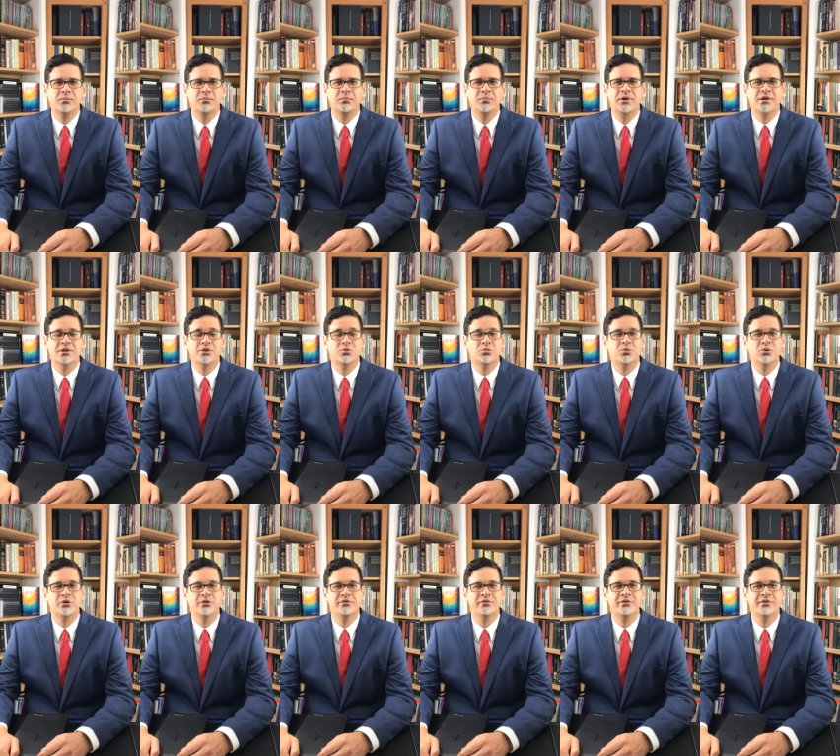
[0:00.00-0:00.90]
much
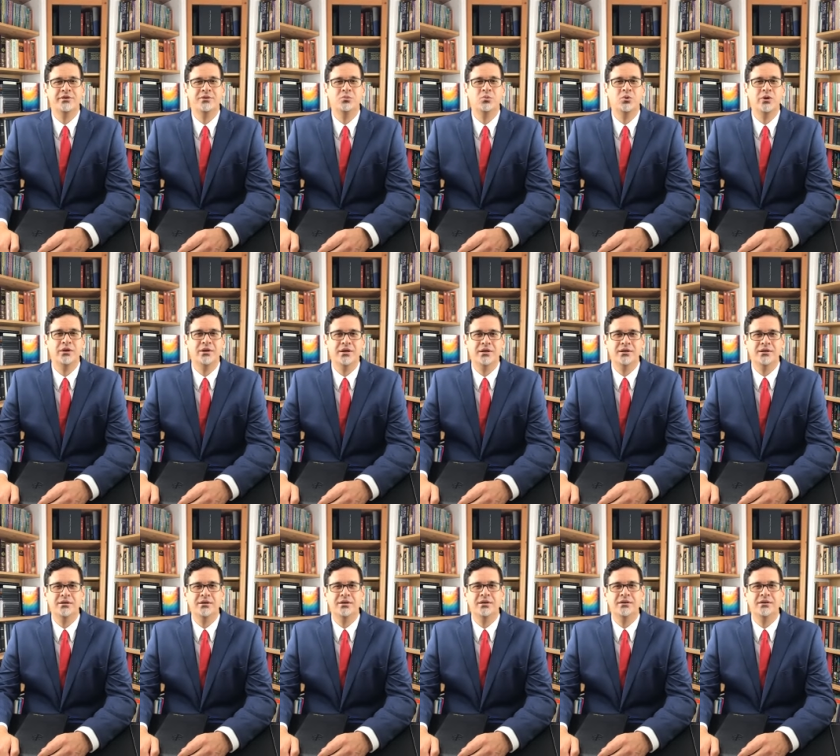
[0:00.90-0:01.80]
worse than we
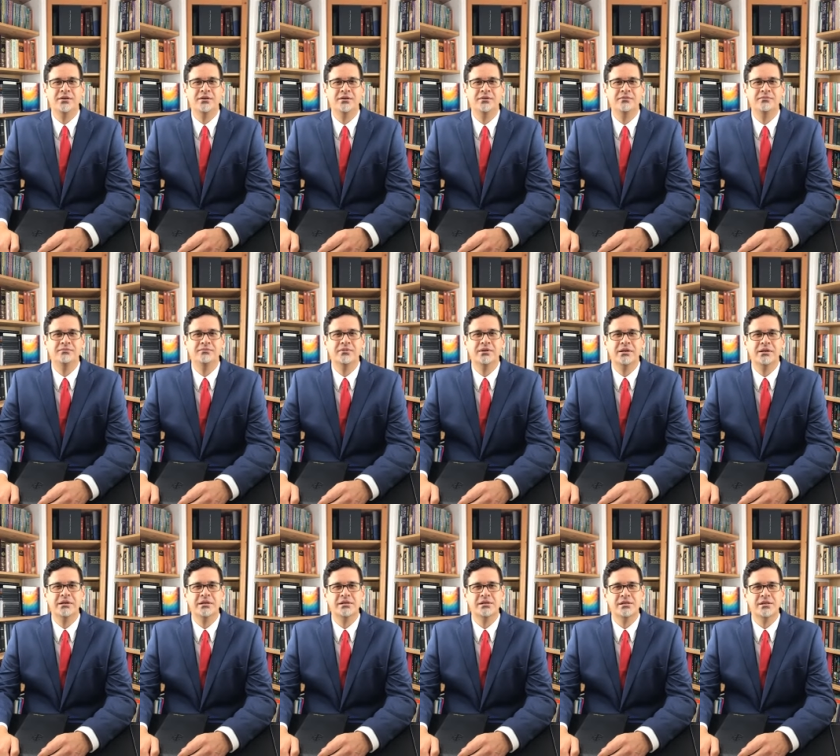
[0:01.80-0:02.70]
are here
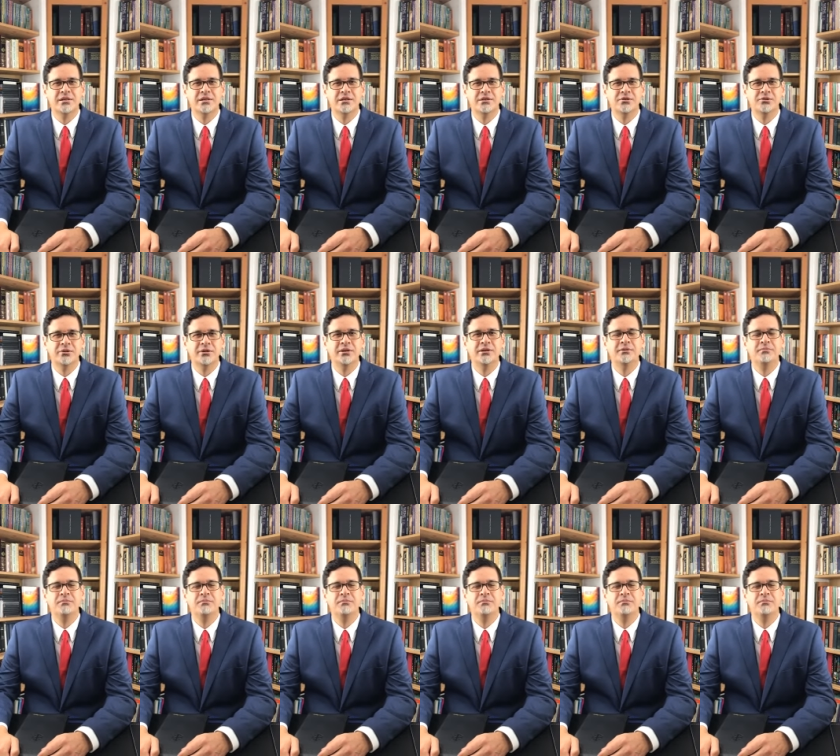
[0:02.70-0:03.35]
in this country